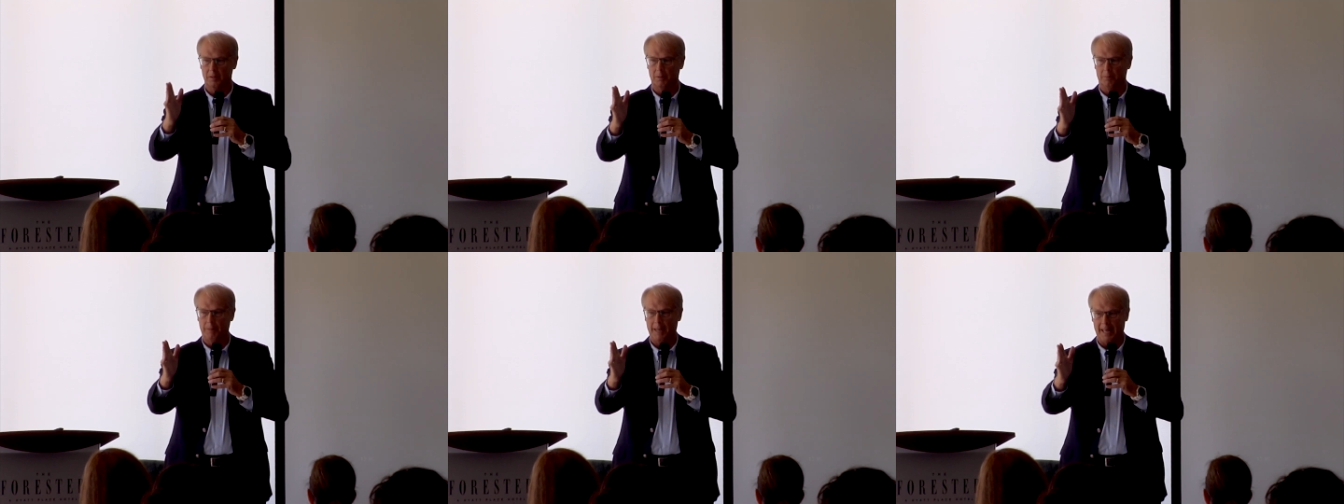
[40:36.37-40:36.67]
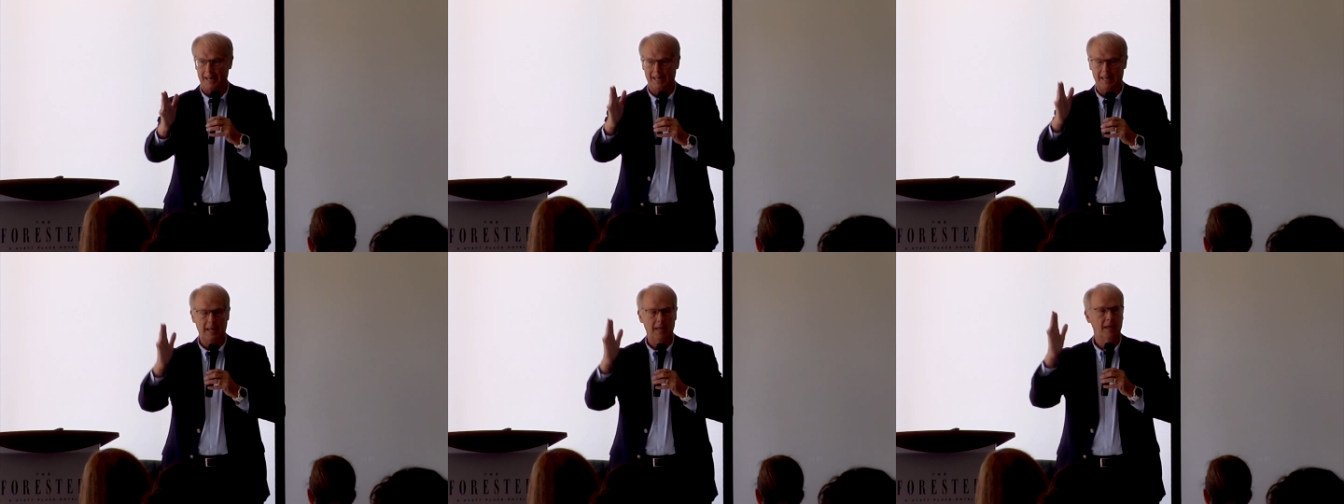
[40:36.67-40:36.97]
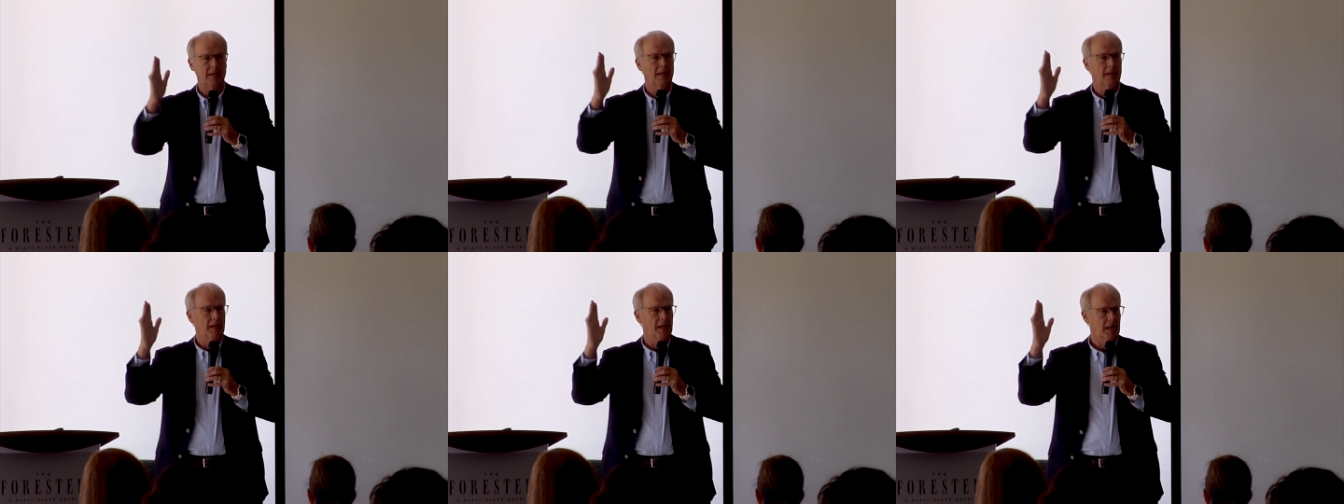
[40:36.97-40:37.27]
Penny,
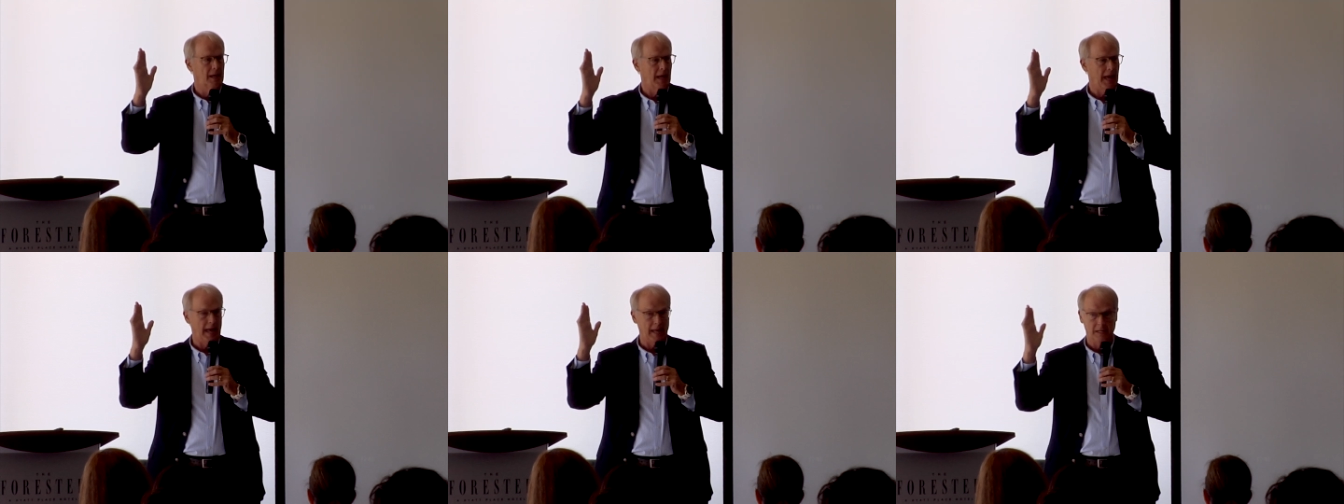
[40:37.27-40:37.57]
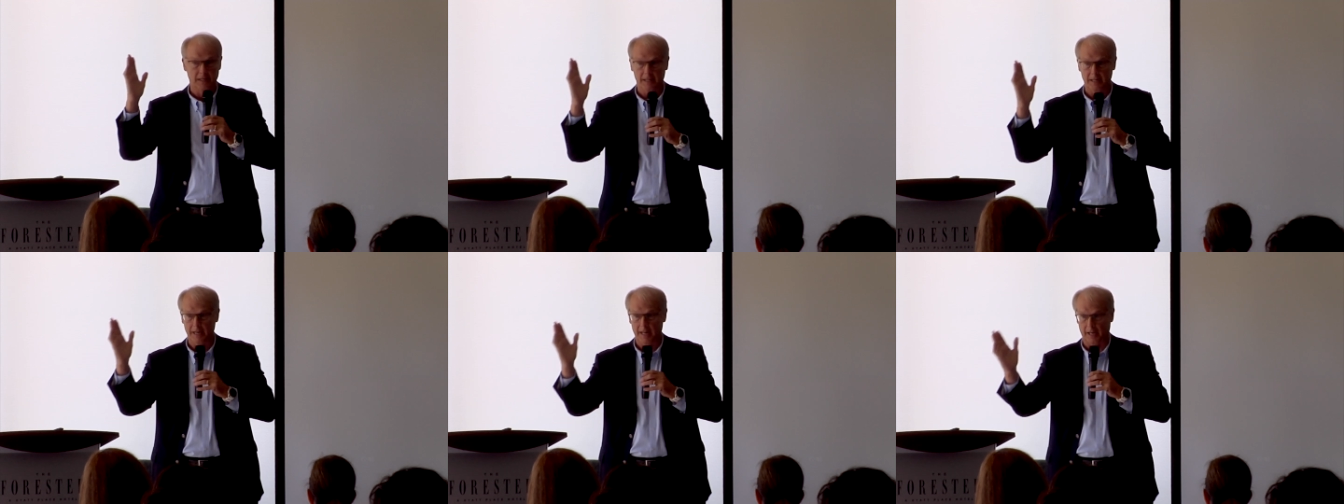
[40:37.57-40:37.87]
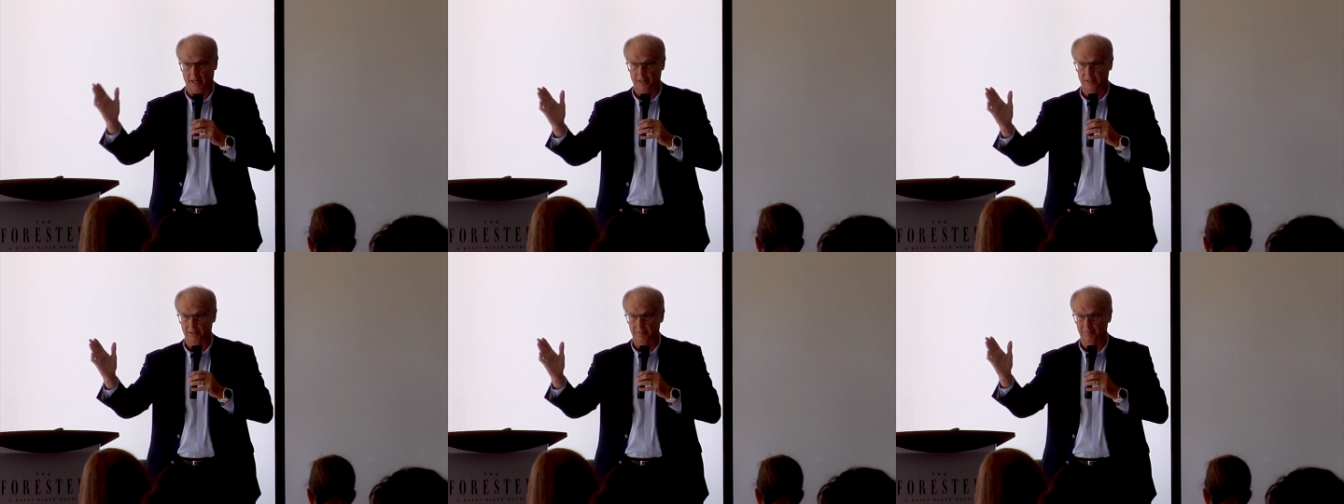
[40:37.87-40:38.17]
and
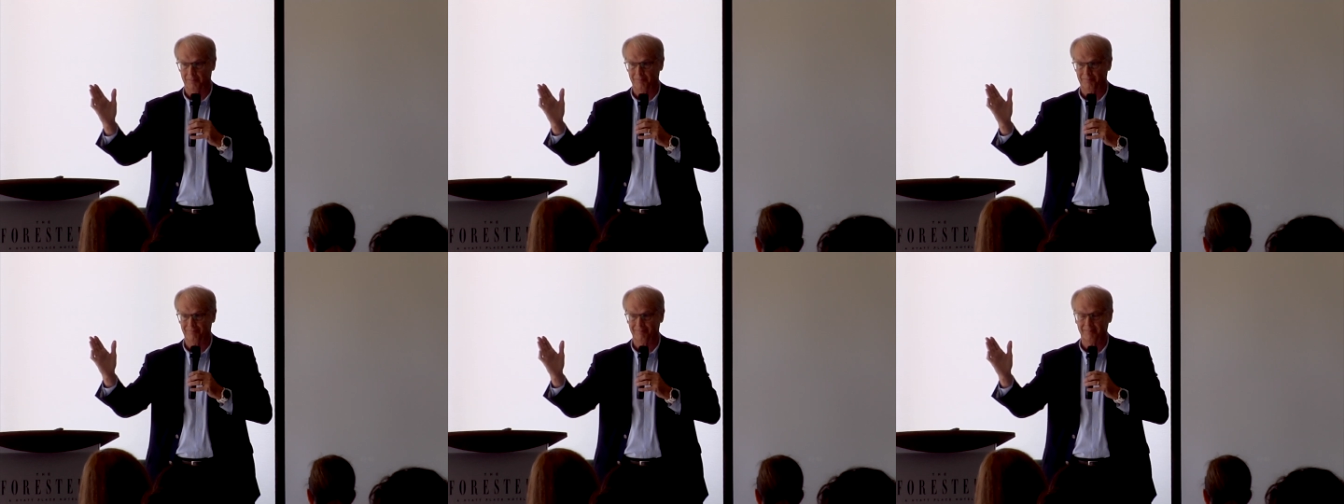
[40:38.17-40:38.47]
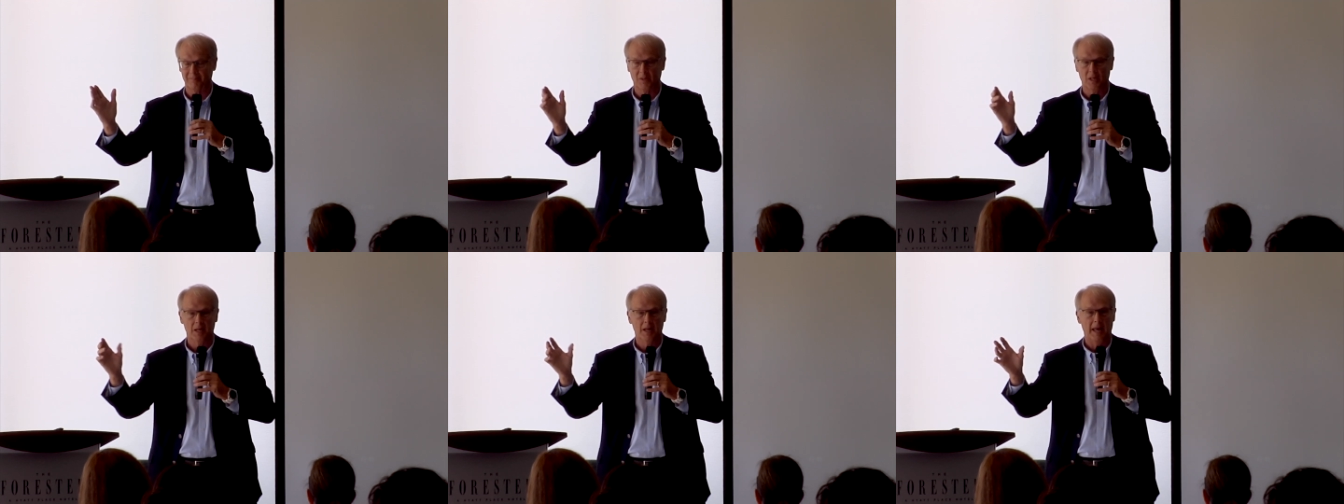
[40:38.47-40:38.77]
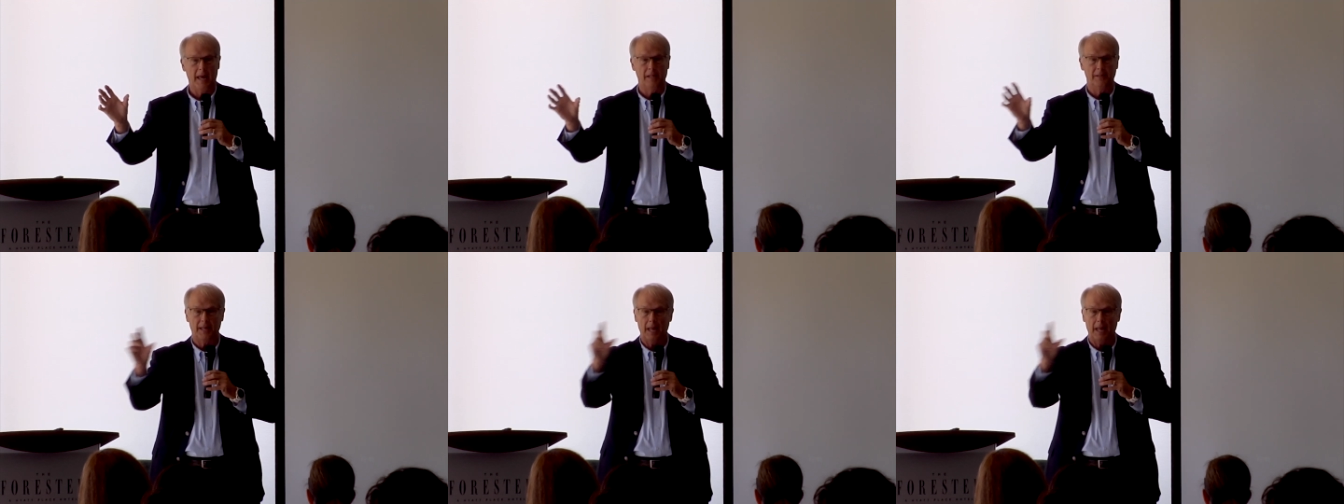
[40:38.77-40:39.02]
Nick. And